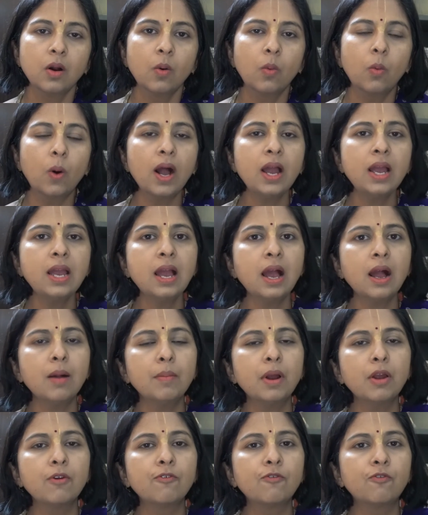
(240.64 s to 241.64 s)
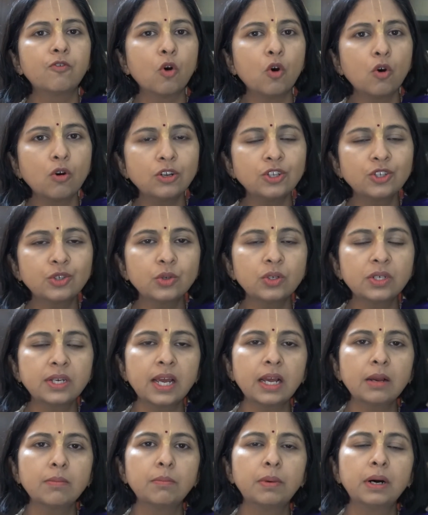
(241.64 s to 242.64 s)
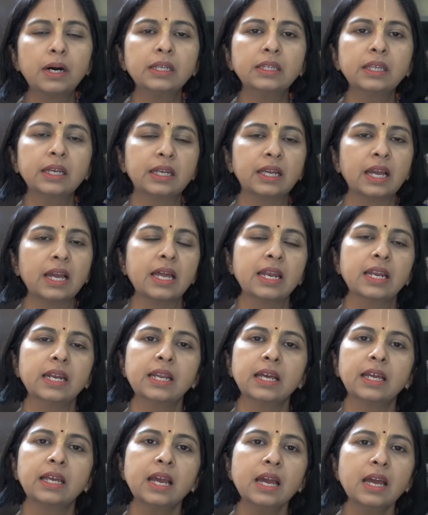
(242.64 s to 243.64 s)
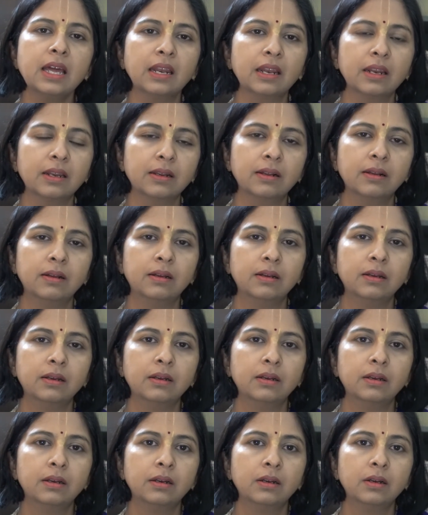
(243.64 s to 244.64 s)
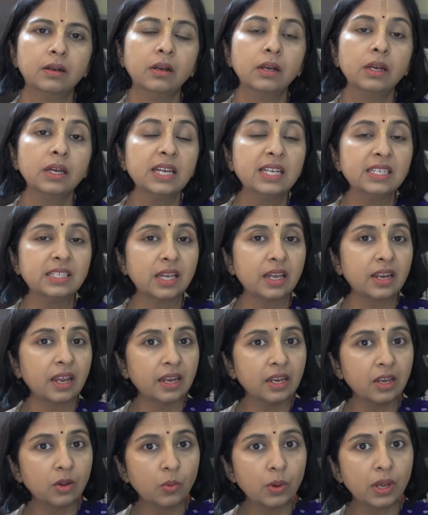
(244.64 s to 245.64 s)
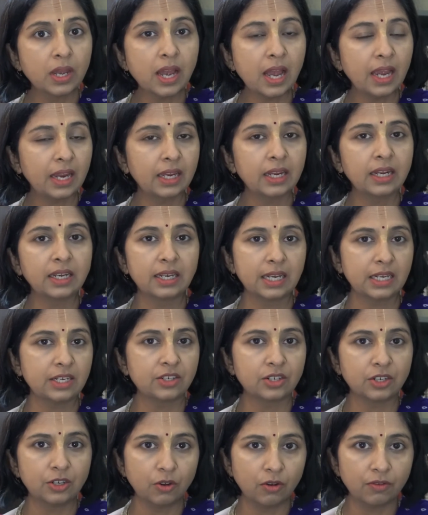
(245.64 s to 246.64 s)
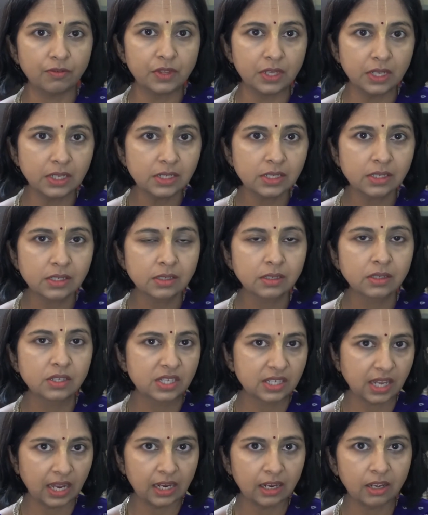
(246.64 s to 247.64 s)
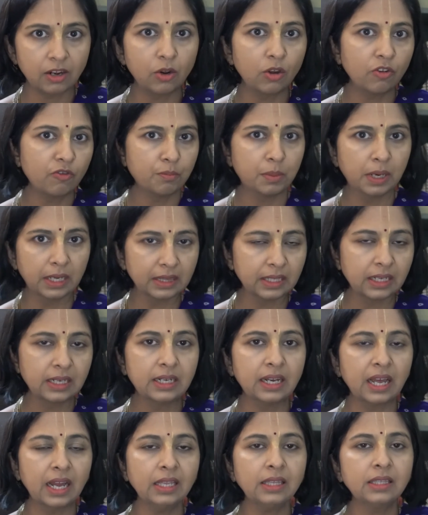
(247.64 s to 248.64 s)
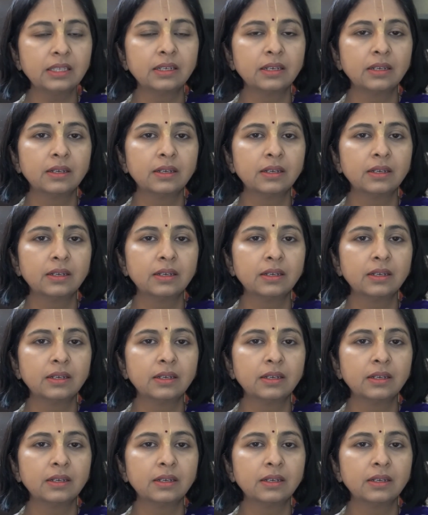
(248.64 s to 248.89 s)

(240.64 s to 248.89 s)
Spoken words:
Why am I forced to take birth again and again? Is there any way I can get rid of this cycle of birth and death?